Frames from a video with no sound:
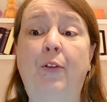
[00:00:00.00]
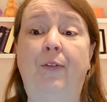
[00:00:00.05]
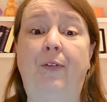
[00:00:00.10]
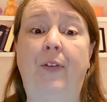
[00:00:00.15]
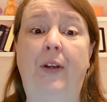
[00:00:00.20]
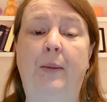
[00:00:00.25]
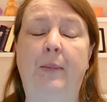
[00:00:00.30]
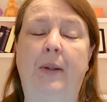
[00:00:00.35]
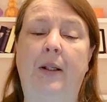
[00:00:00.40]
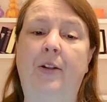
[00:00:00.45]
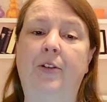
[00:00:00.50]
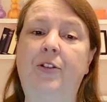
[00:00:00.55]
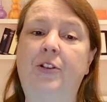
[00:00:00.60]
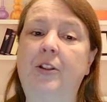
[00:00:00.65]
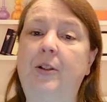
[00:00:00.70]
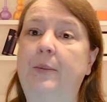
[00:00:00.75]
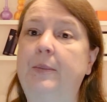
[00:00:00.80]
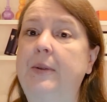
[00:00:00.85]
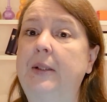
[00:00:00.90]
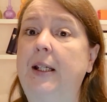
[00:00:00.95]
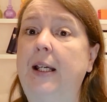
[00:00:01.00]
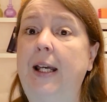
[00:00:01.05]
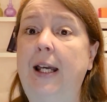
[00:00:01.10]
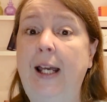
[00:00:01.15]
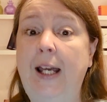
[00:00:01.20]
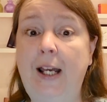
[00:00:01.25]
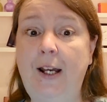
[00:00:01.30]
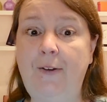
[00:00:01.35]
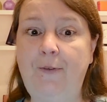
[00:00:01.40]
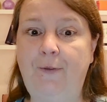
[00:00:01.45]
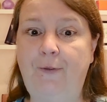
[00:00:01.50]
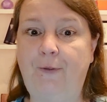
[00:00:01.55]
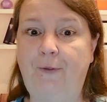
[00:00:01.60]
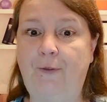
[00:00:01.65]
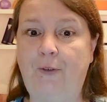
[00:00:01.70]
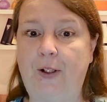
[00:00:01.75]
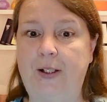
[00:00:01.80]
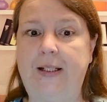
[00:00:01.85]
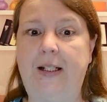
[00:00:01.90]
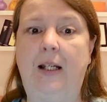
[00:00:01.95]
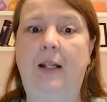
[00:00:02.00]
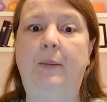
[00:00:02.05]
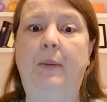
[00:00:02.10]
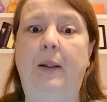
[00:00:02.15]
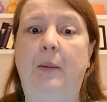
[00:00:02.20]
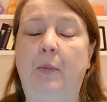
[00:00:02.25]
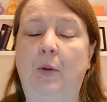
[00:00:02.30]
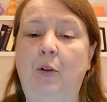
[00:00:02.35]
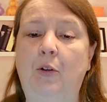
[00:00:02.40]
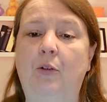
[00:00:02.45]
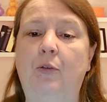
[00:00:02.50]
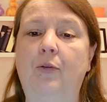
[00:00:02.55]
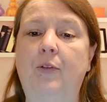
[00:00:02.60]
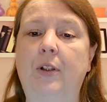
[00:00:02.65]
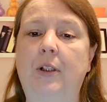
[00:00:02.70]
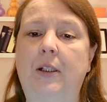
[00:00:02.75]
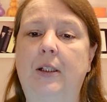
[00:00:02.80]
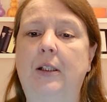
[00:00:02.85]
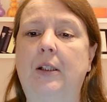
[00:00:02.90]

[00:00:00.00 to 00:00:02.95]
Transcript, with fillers: females jumped every time he moved.